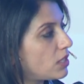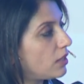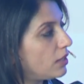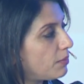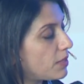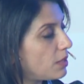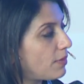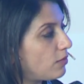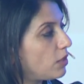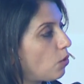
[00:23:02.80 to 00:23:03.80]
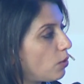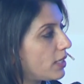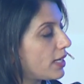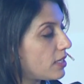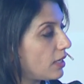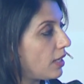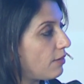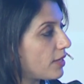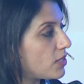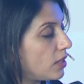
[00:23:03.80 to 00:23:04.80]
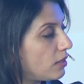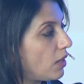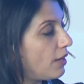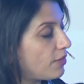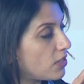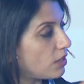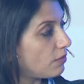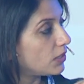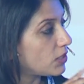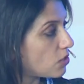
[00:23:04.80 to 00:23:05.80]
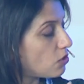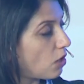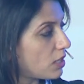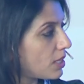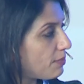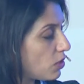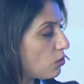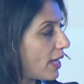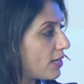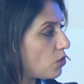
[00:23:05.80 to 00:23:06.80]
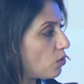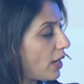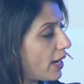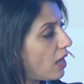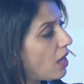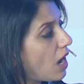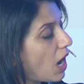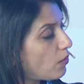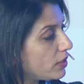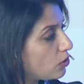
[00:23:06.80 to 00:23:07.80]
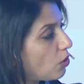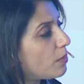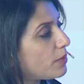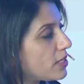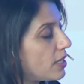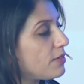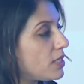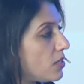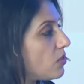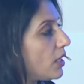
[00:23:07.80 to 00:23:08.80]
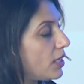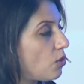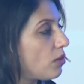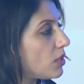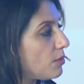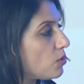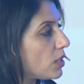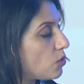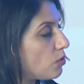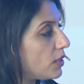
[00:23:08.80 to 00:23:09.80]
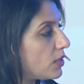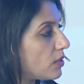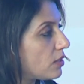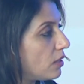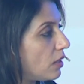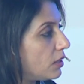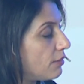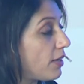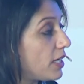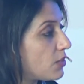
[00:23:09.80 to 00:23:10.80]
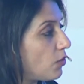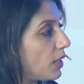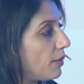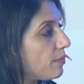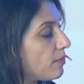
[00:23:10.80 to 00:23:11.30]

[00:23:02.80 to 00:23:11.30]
30% manual, oh, it gets invested. If it's reverse, it's not. Something to that tune. And how are the corporates and VCs really contributing towards the funds for them?